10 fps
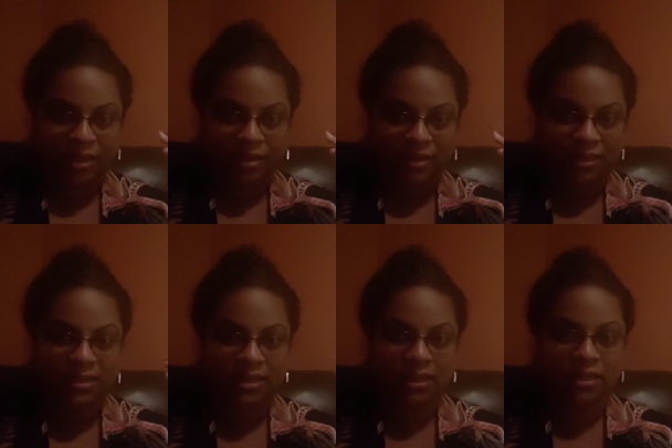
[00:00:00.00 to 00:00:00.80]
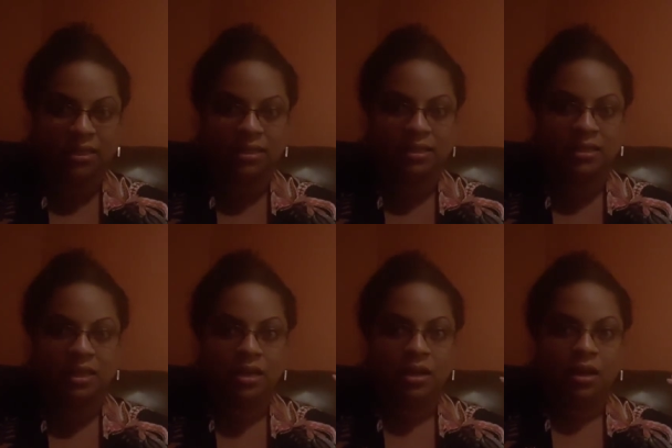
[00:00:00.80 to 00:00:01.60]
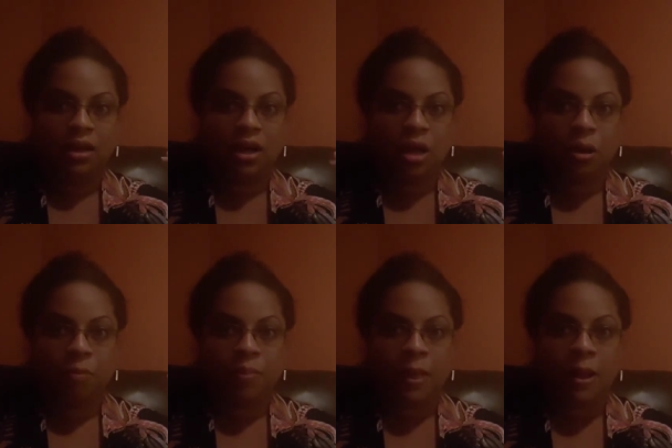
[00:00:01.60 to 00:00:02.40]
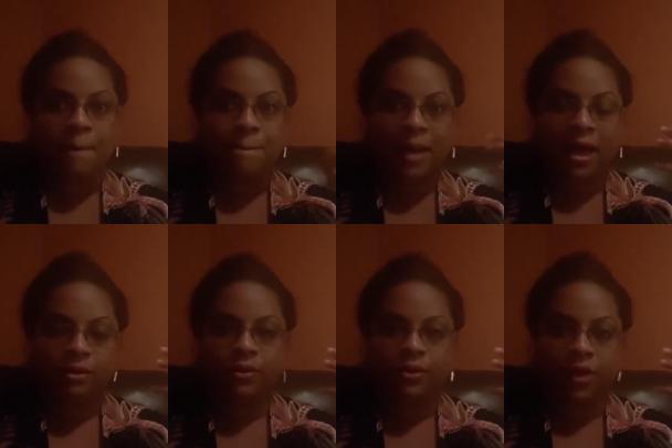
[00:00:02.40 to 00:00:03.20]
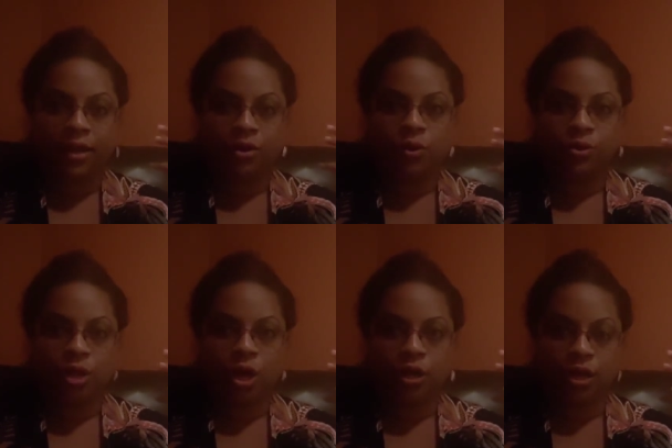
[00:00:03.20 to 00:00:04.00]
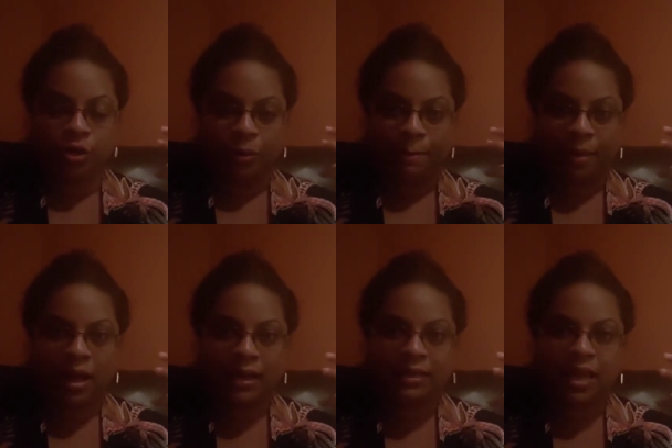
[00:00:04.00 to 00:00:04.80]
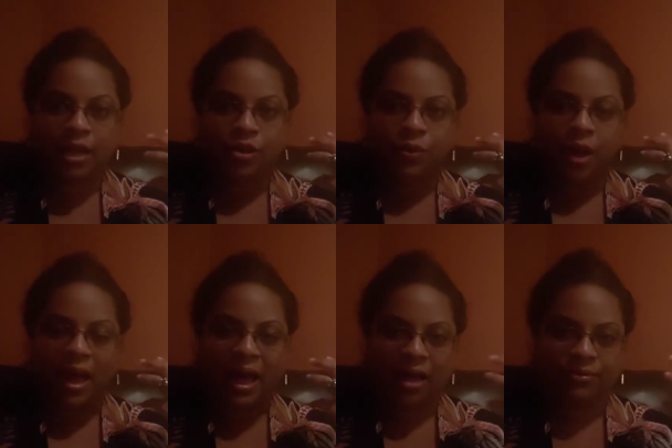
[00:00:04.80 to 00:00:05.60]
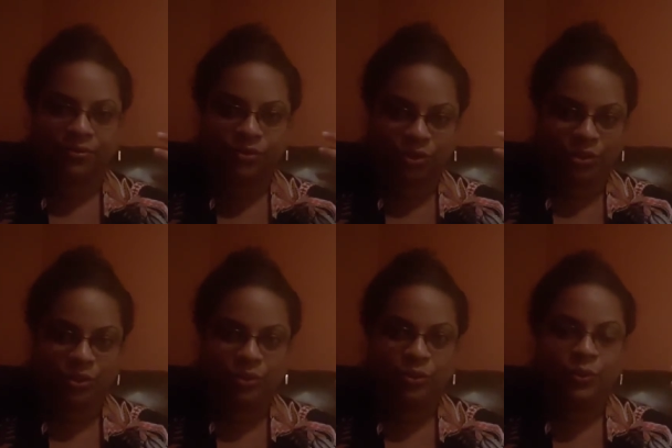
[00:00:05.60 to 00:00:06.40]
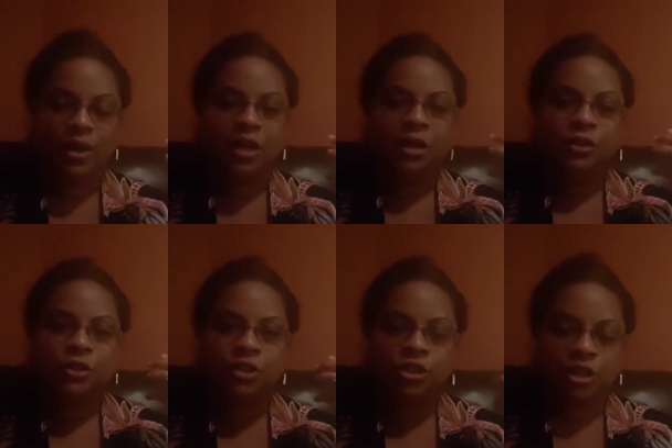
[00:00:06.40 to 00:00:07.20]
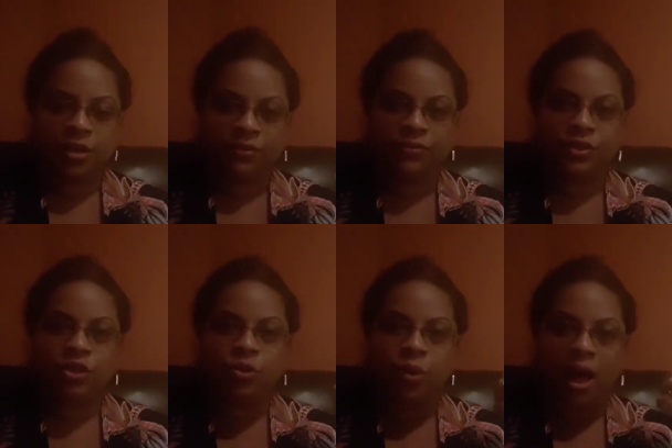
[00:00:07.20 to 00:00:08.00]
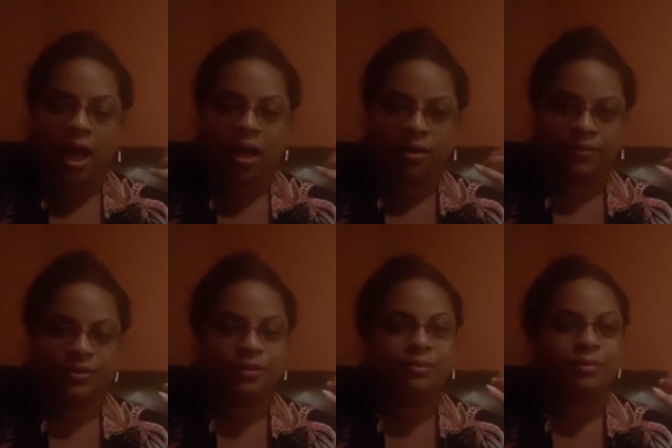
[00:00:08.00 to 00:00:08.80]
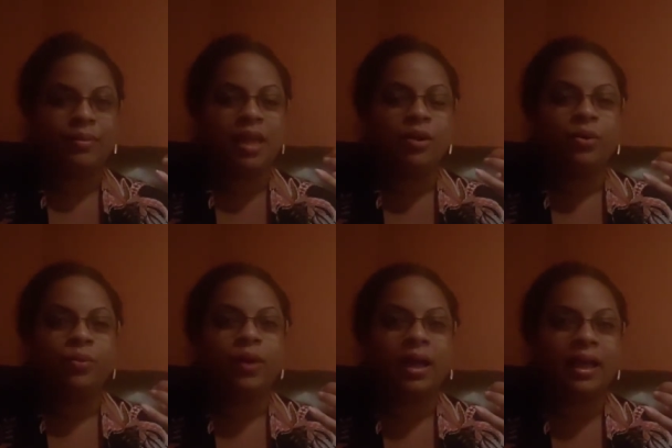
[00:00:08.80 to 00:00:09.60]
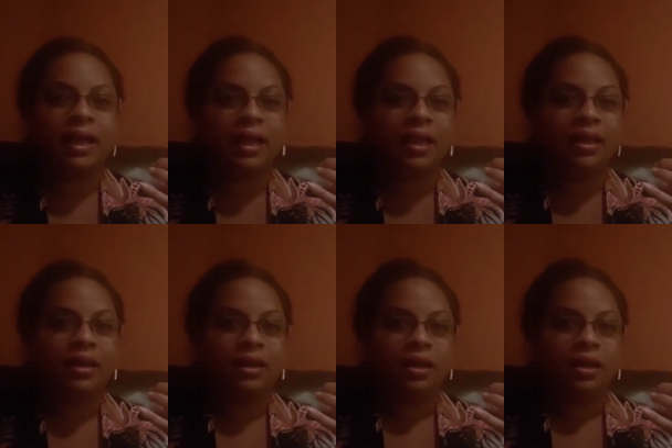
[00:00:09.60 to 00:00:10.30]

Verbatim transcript: this is um, a battle that goes on in your mind, and you have to shift. You have to make a way